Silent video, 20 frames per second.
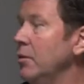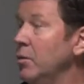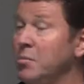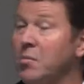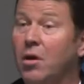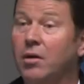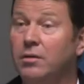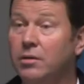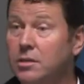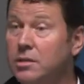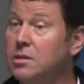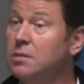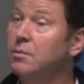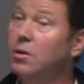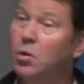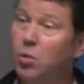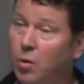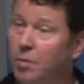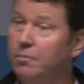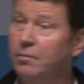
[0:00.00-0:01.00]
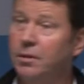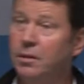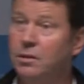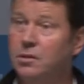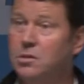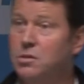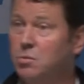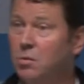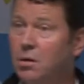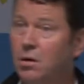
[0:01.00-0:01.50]
We might need some equipment
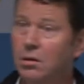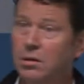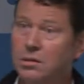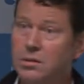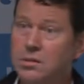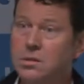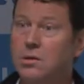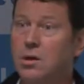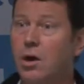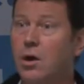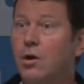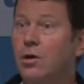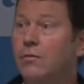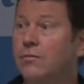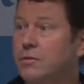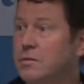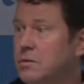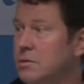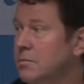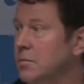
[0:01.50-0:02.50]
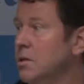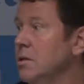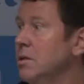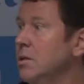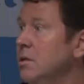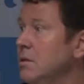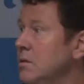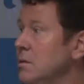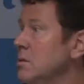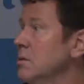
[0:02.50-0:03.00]
as well, a stove and some heat and